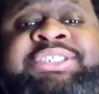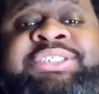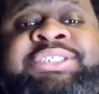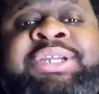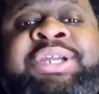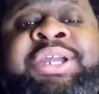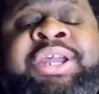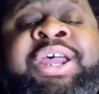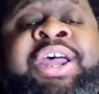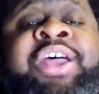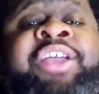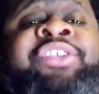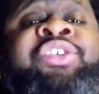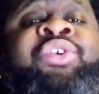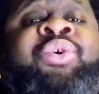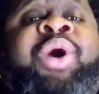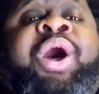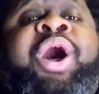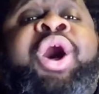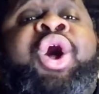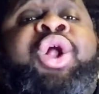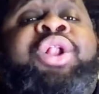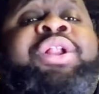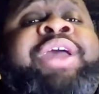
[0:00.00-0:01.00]
so all
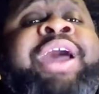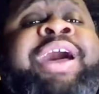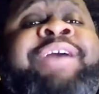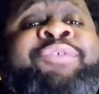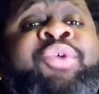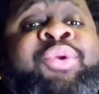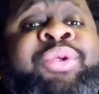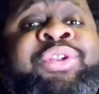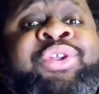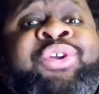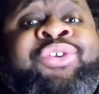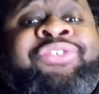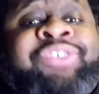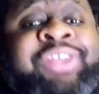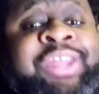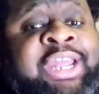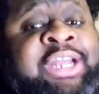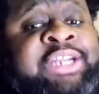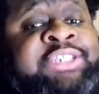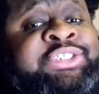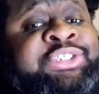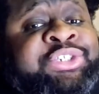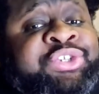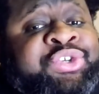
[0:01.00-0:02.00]
Cavaradossi has to
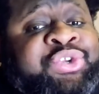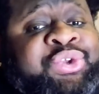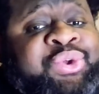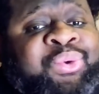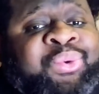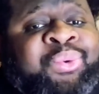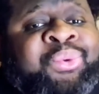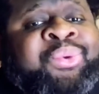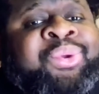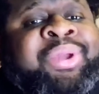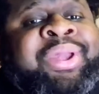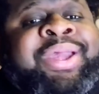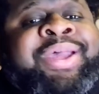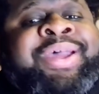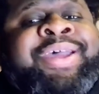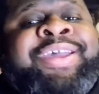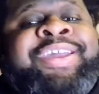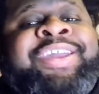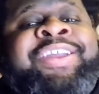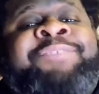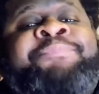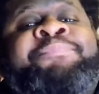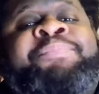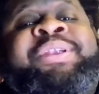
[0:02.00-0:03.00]
do is
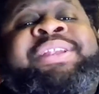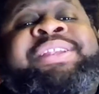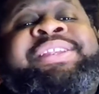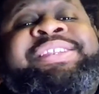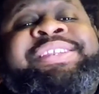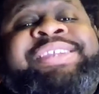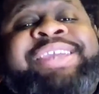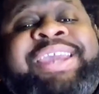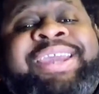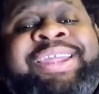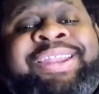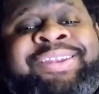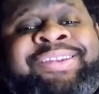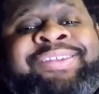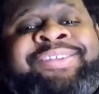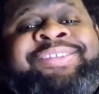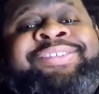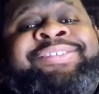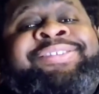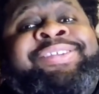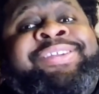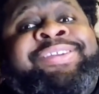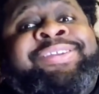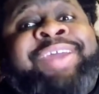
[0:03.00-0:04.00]
pretend to
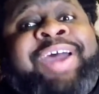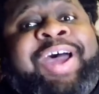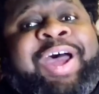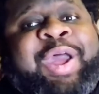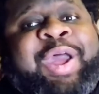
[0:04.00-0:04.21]
die.